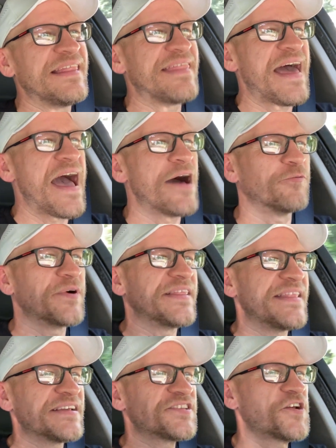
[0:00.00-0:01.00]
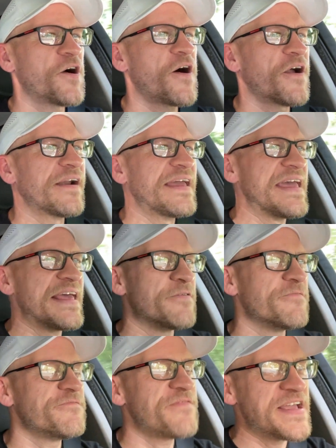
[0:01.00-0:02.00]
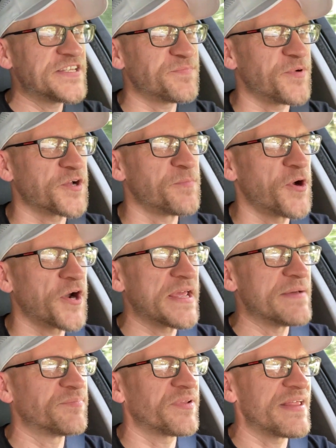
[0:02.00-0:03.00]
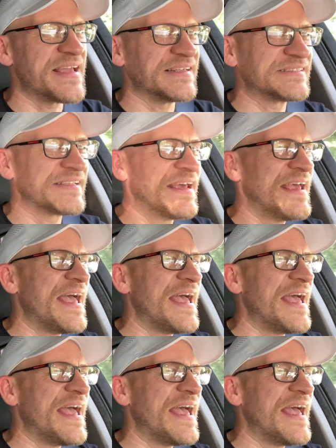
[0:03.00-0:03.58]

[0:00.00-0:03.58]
that when this car hit Facebook Marketplace,